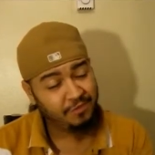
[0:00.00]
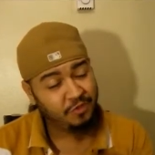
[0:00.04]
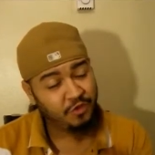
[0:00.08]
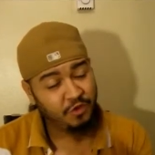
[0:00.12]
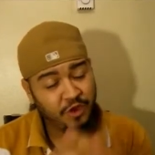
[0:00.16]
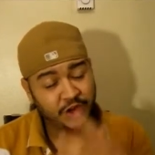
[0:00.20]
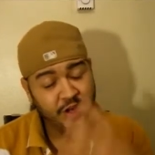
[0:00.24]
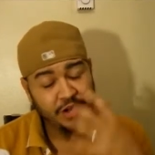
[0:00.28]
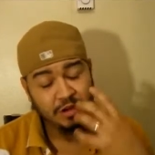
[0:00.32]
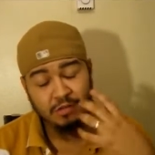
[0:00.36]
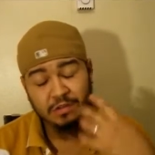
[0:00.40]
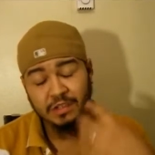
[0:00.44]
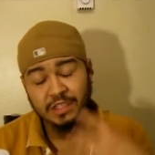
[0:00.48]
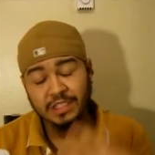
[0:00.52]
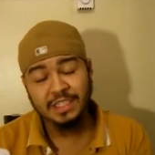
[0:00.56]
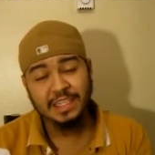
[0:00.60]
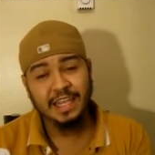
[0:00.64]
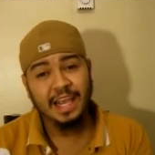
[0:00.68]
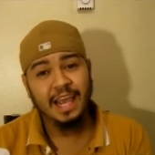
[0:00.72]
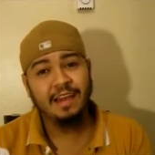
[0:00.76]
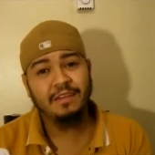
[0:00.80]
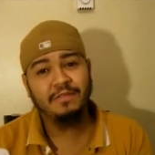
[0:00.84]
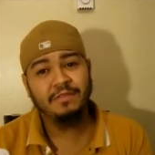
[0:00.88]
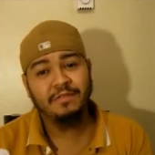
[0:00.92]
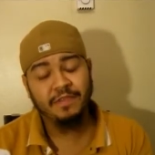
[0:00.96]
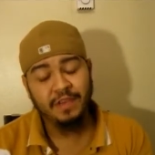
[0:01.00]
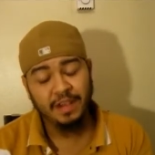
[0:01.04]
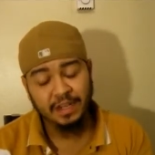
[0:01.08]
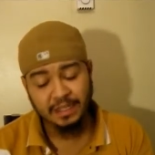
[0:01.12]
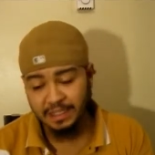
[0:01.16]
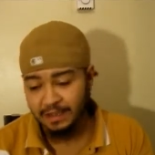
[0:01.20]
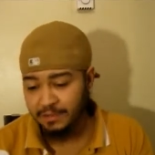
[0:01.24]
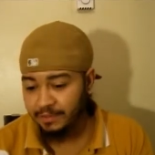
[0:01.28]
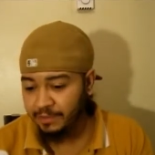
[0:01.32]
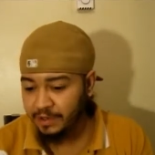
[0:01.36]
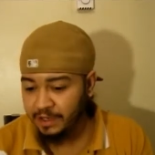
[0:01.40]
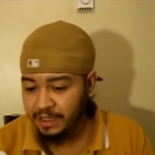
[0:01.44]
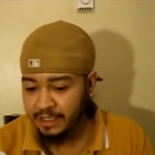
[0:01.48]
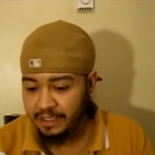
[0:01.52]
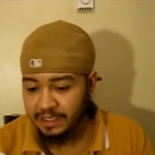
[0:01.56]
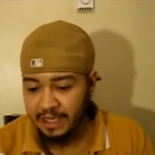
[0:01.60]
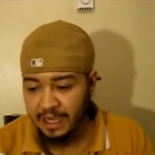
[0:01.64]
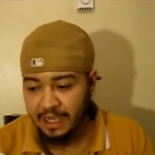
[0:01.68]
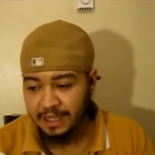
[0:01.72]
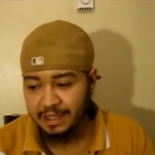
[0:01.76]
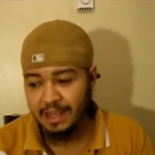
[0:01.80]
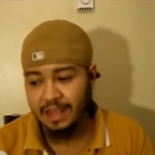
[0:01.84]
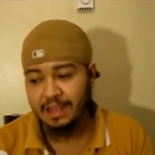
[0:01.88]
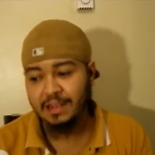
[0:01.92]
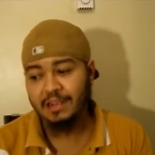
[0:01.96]
a real sad face and put his
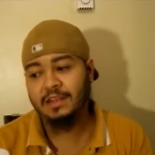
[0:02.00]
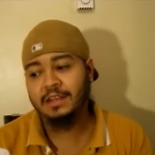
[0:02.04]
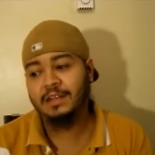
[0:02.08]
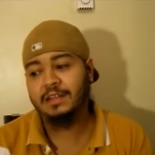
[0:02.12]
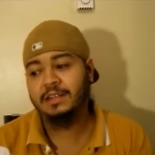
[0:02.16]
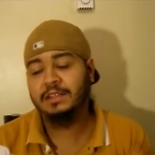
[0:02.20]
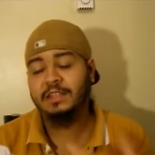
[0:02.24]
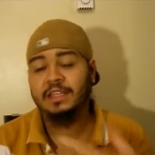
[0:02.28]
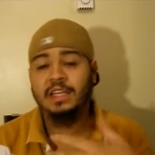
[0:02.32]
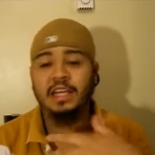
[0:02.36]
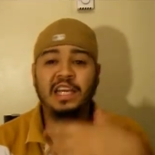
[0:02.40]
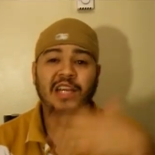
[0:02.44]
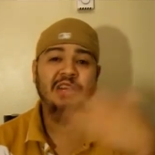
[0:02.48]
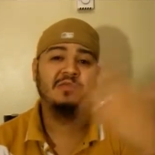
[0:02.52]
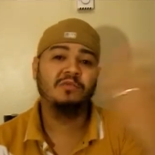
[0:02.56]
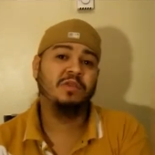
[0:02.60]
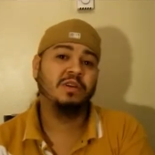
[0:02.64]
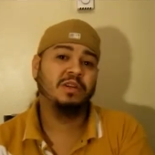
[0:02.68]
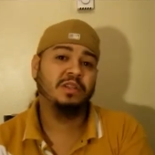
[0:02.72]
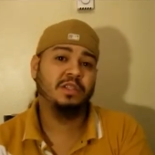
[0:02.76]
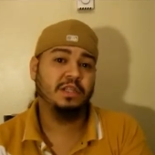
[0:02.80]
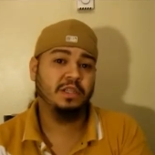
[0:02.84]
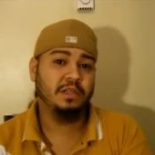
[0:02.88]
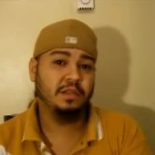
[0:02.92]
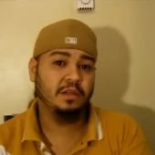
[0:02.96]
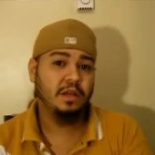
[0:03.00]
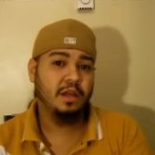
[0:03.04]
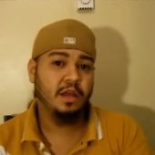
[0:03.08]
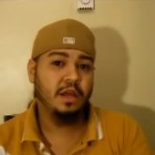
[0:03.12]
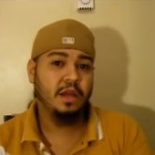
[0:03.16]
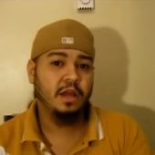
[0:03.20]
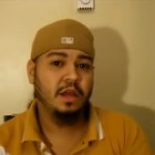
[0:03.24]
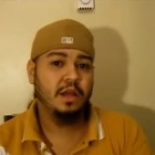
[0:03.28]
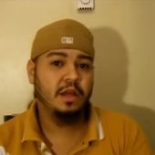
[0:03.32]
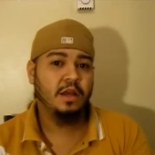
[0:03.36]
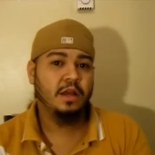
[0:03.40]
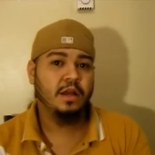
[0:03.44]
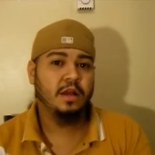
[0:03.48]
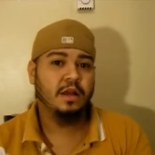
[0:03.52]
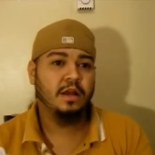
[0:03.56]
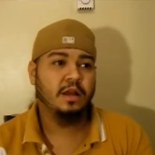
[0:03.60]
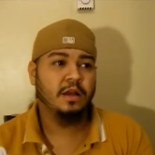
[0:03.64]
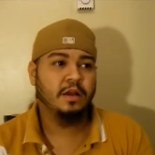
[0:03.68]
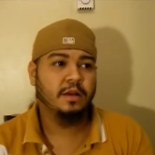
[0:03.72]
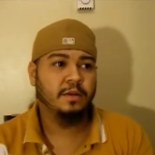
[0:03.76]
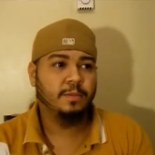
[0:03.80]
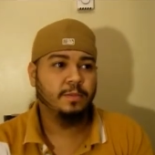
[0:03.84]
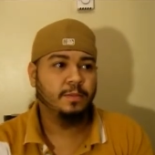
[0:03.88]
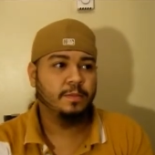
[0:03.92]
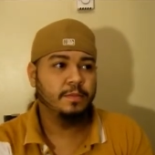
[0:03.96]
head down, because he wasn't,
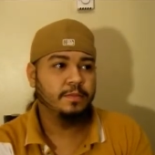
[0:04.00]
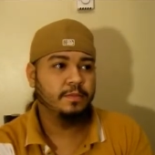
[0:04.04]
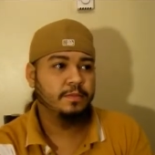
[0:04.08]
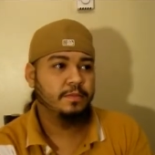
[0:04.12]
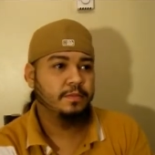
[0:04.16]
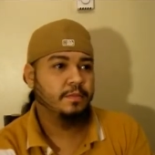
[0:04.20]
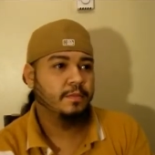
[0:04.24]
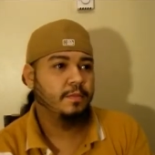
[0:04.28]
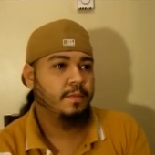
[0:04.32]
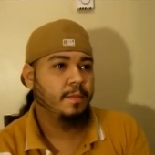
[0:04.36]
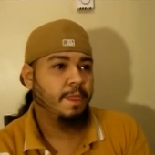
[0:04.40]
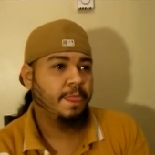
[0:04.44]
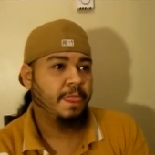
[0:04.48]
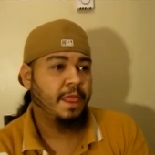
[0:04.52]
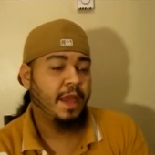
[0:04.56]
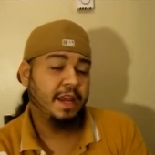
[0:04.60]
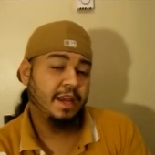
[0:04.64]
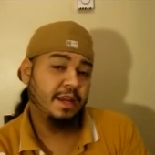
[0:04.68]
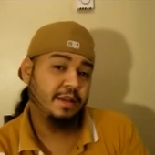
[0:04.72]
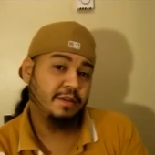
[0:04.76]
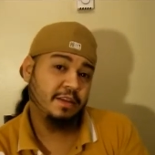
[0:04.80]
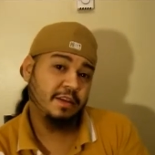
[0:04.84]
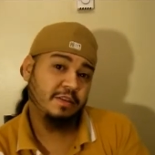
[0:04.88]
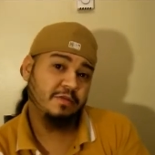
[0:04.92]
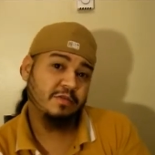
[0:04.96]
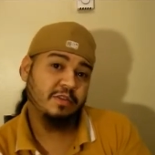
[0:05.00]
I guess he